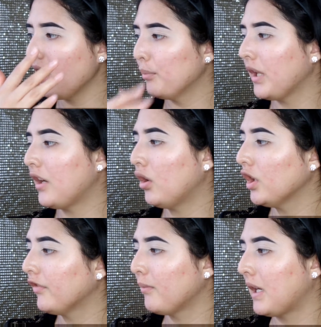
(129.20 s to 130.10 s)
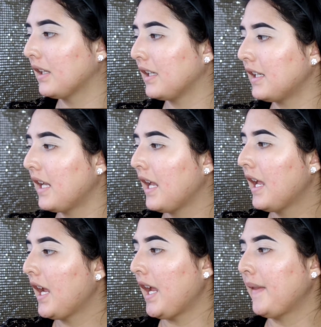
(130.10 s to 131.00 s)
apply all over my lid,
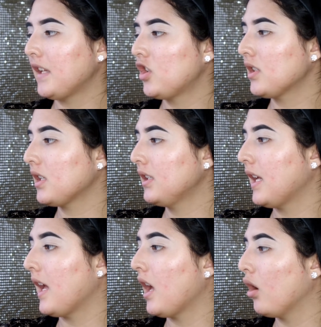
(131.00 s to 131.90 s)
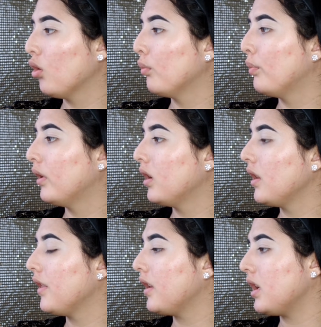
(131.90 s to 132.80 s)
and that's just gonna help
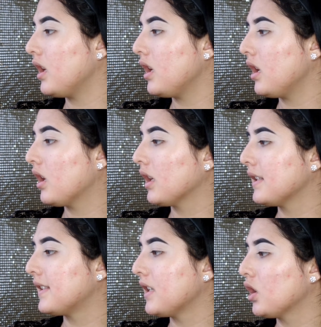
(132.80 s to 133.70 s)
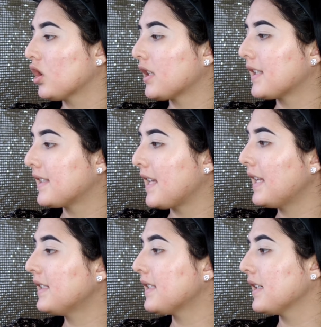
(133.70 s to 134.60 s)
the concealer
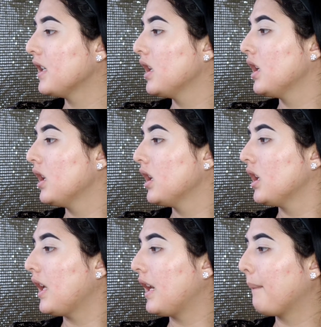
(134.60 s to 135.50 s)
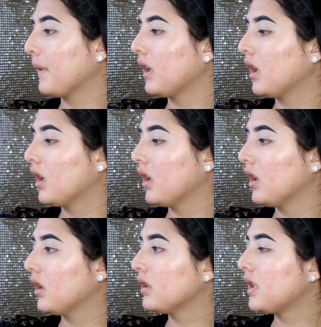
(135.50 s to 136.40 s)
set. And I'm
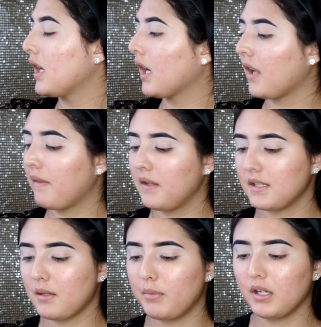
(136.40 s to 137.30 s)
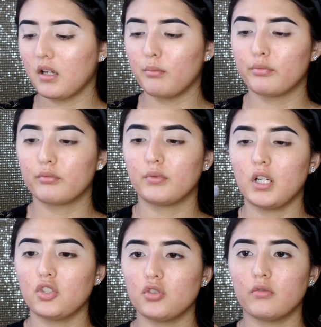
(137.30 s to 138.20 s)
gonna take this big
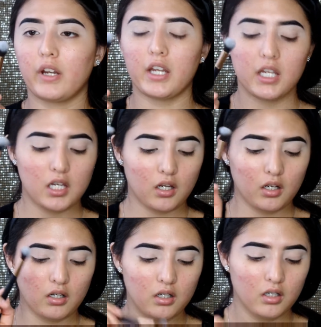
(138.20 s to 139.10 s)
brush right here